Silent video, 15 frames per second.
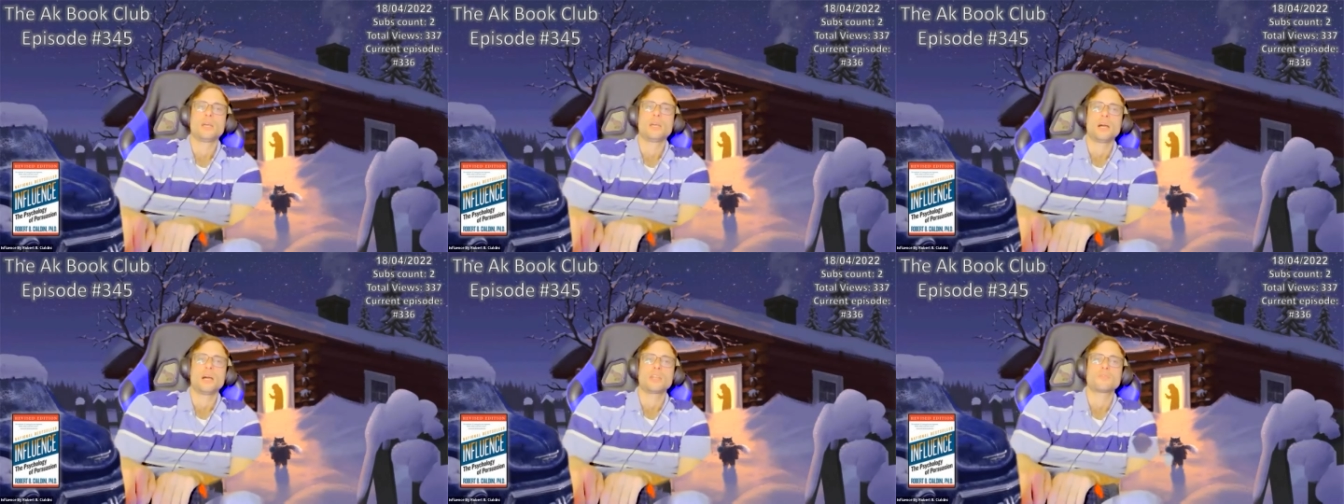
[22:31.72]

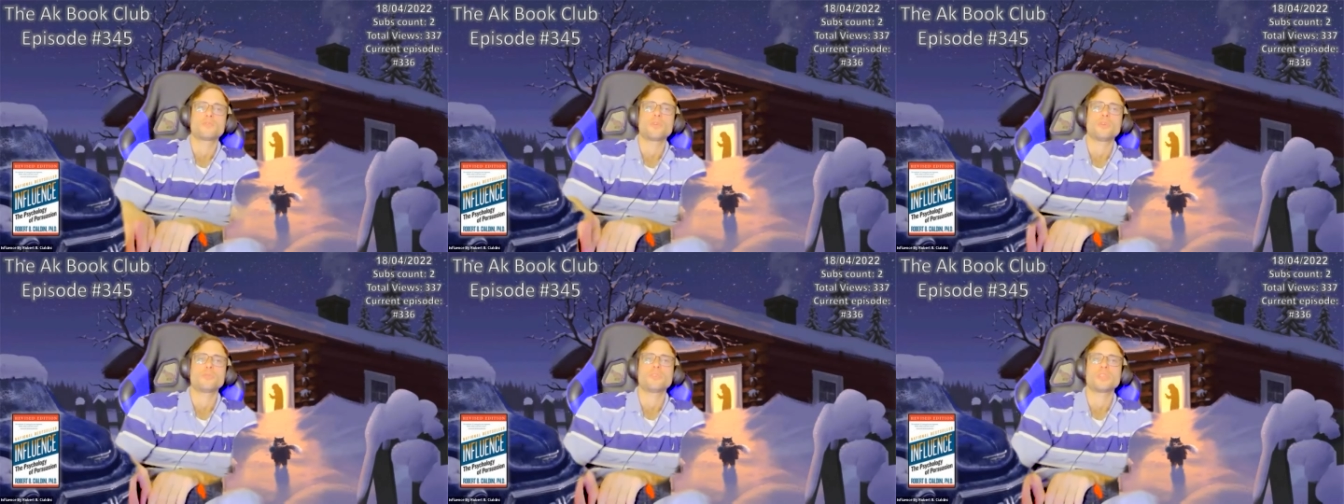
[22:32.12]

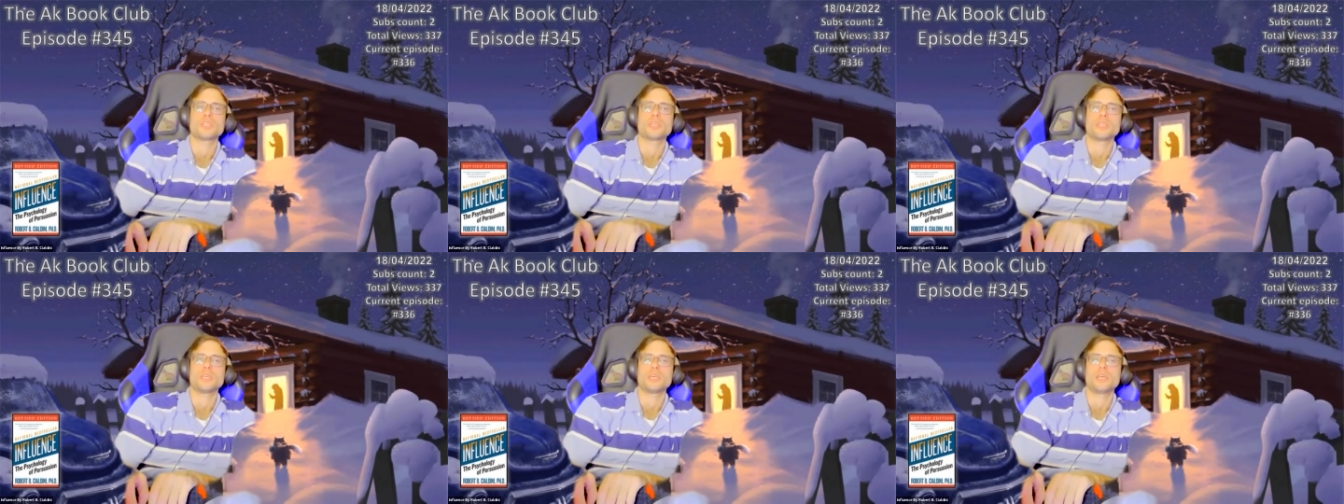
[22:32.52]
Although we
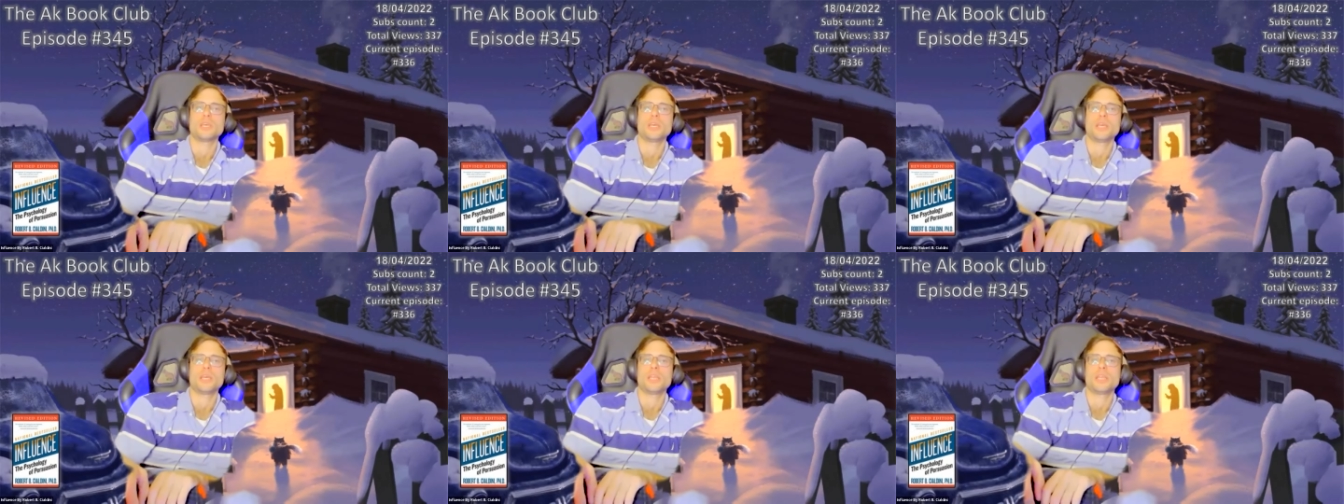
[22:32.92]
can
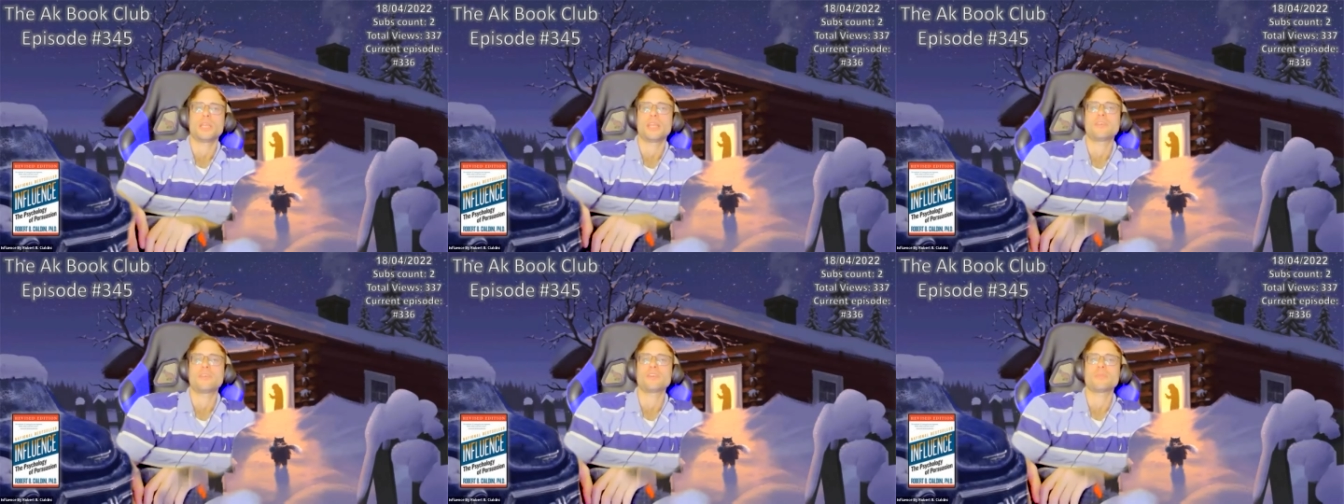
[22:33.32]

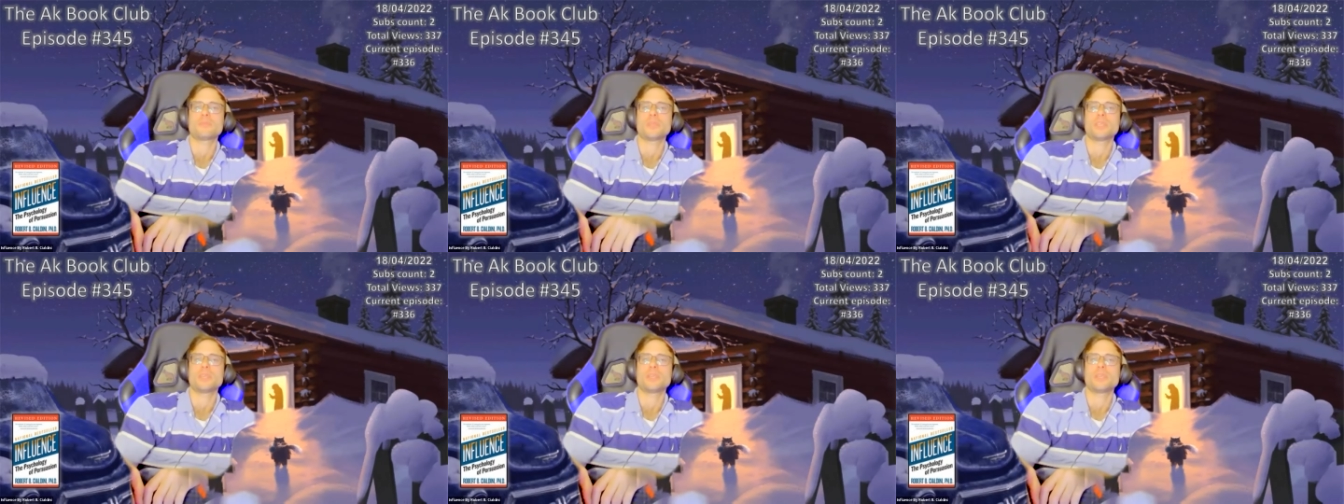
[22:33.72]
never
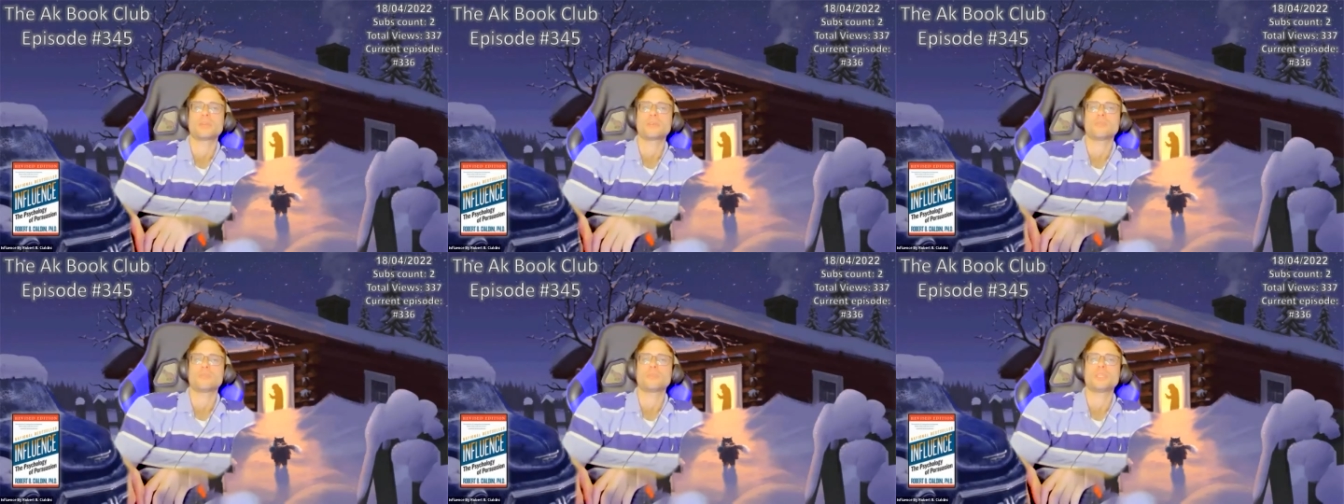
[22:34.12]
be
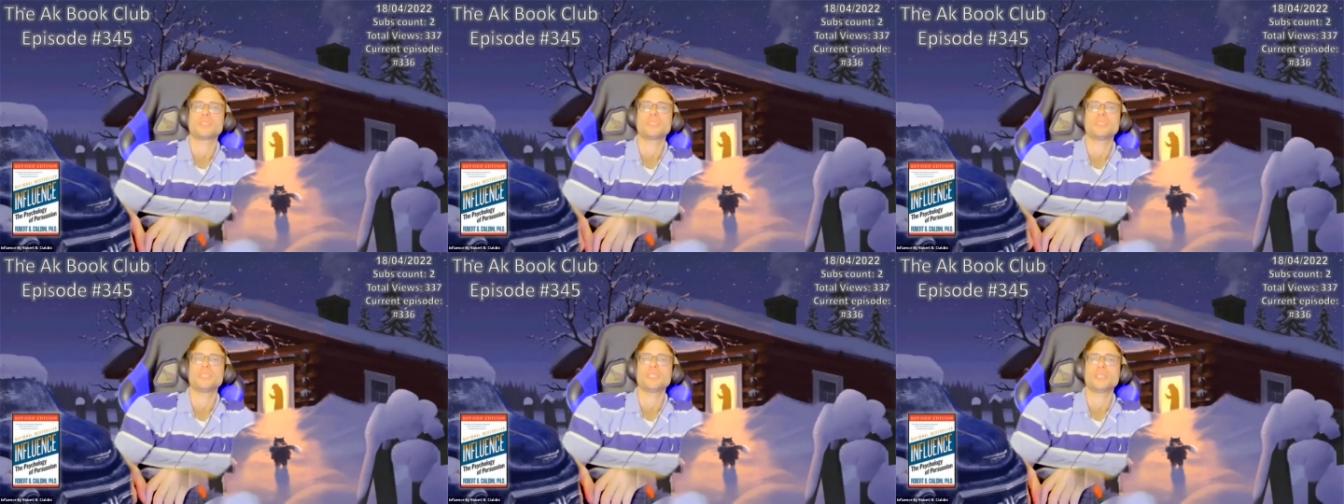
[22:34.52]

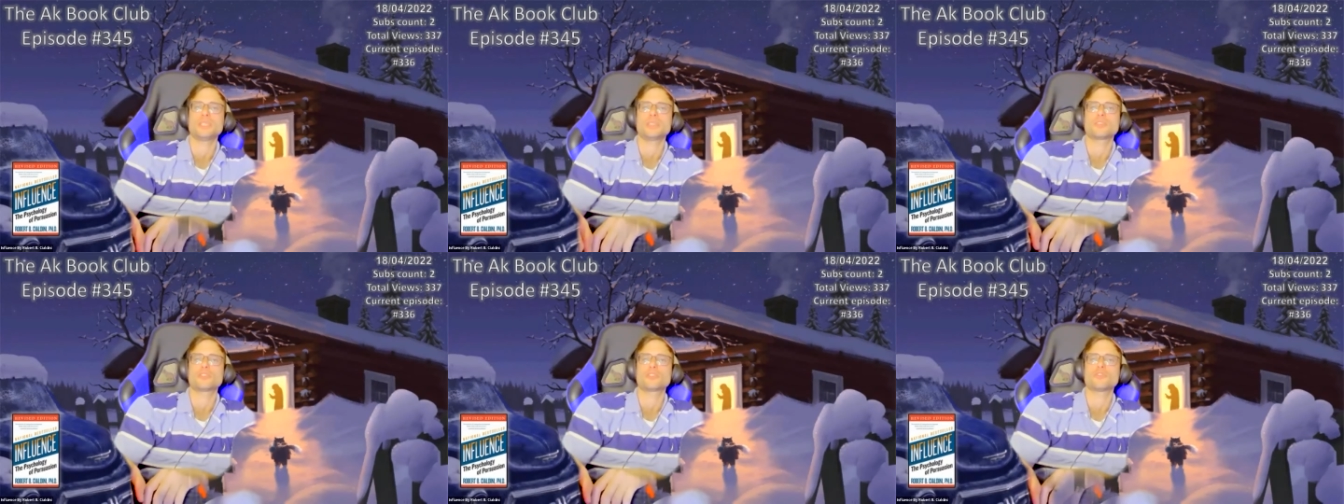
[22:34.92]

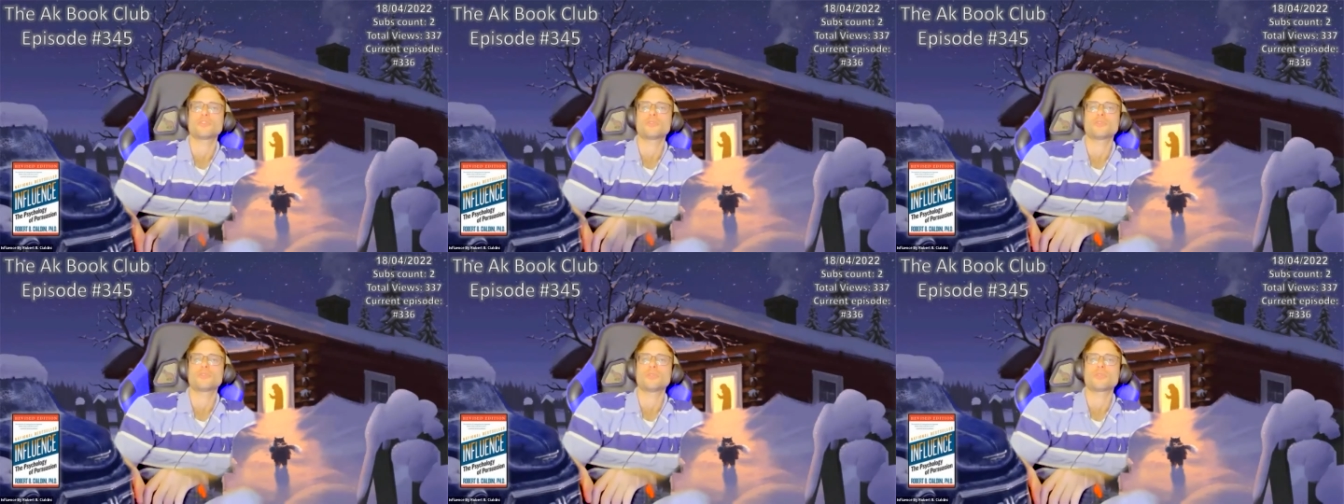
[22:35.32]
completely
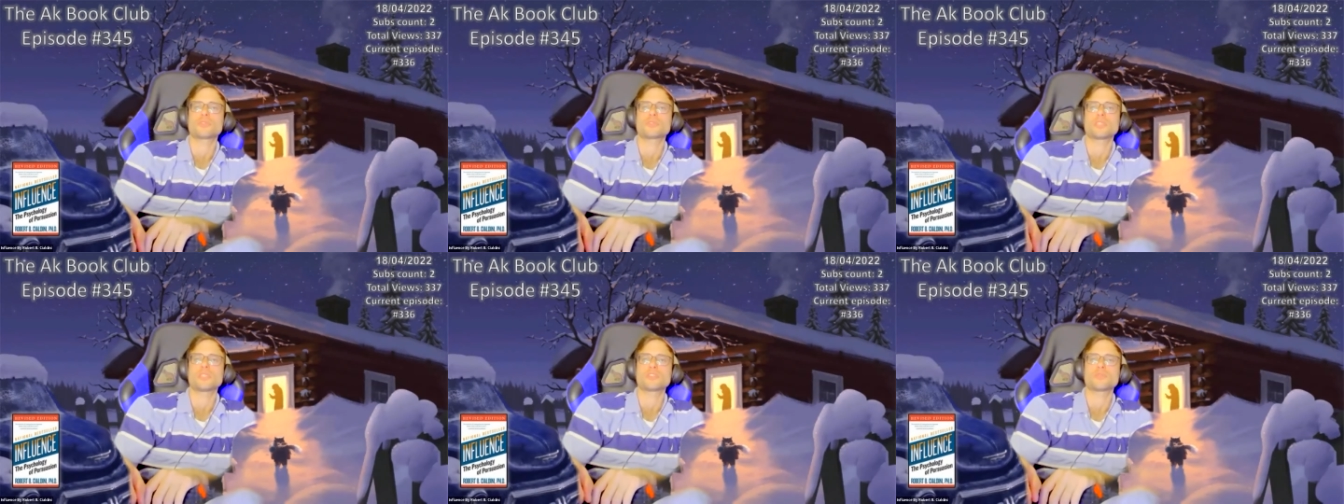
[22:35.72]
sure of
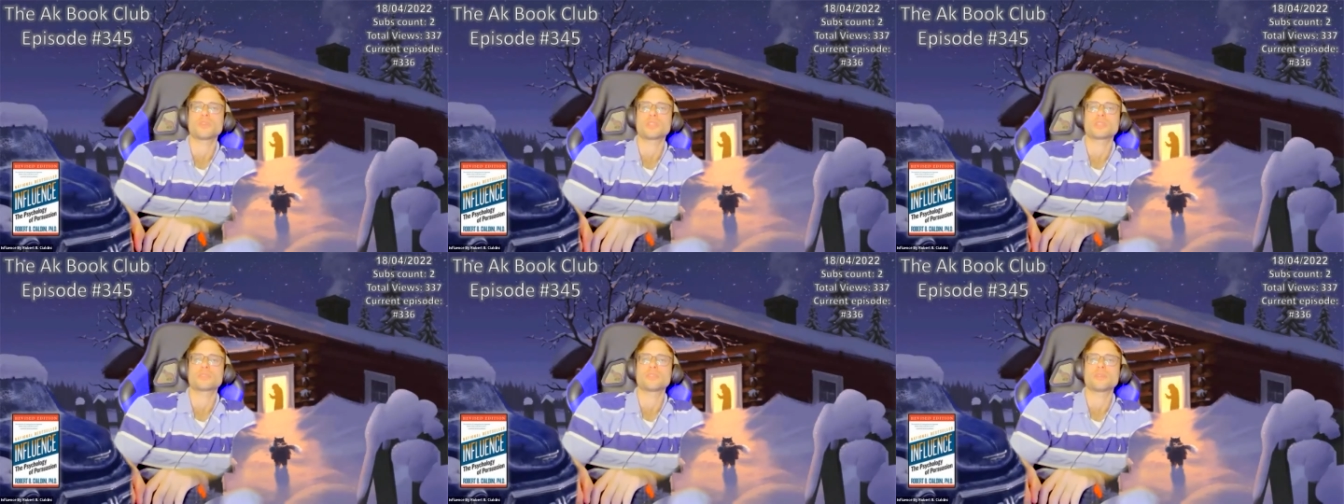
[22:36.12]
such
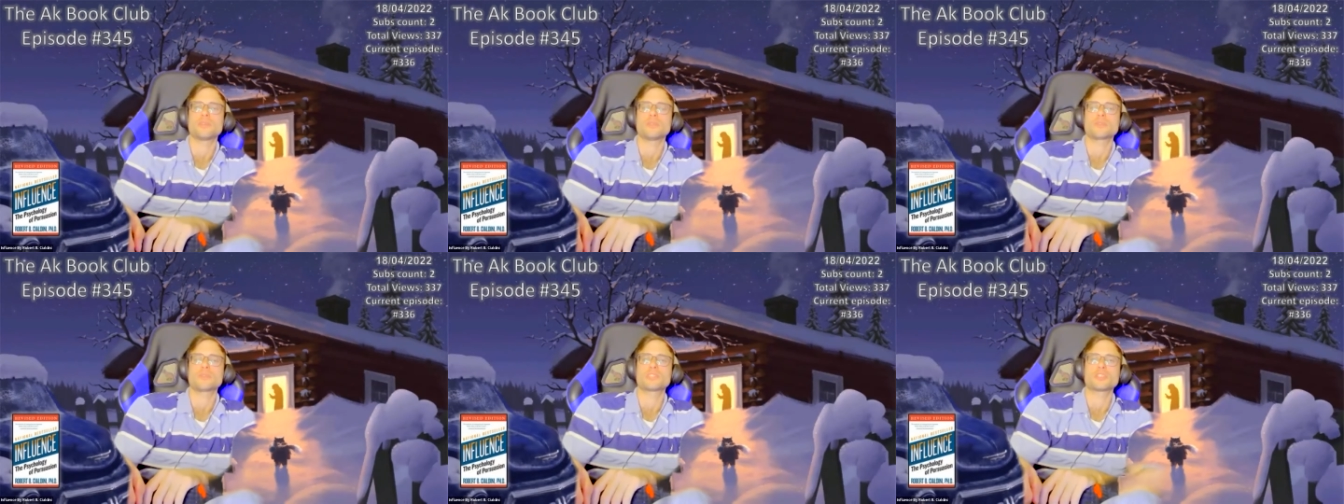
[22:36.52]

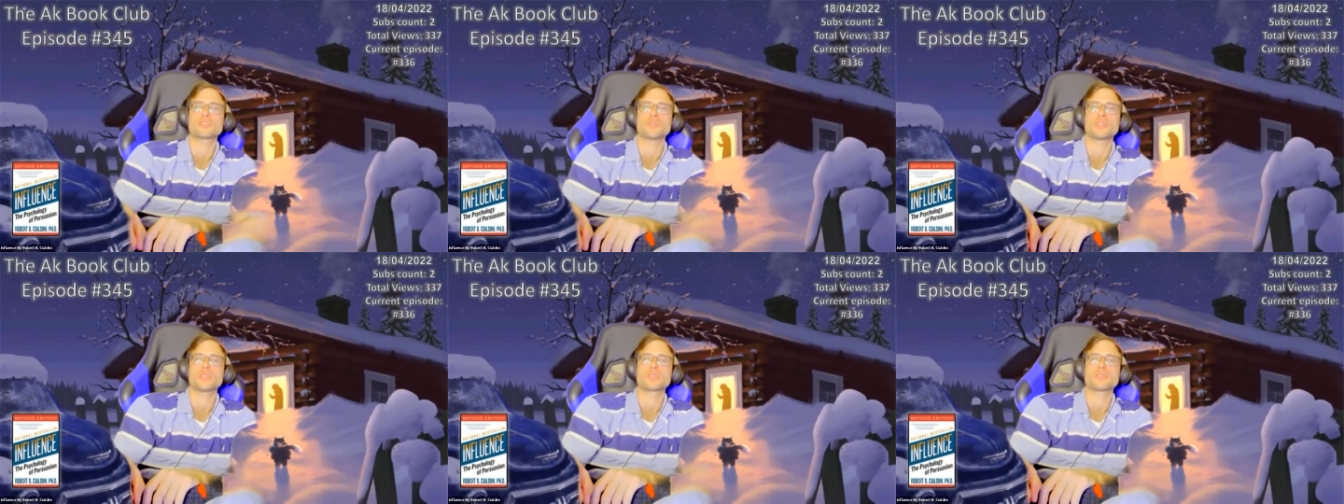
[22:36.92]

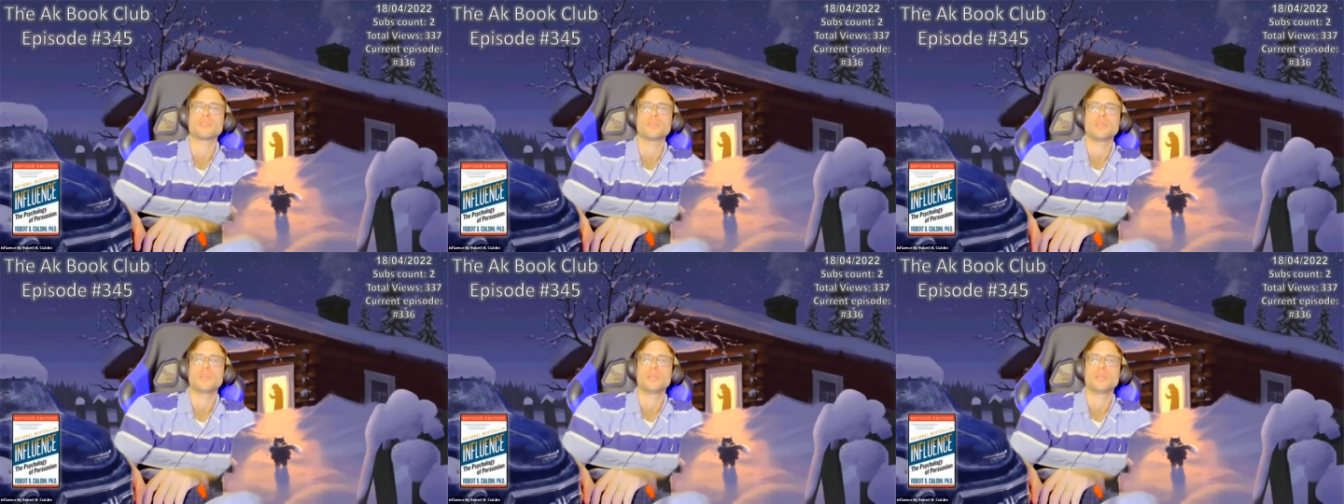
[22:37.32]
things,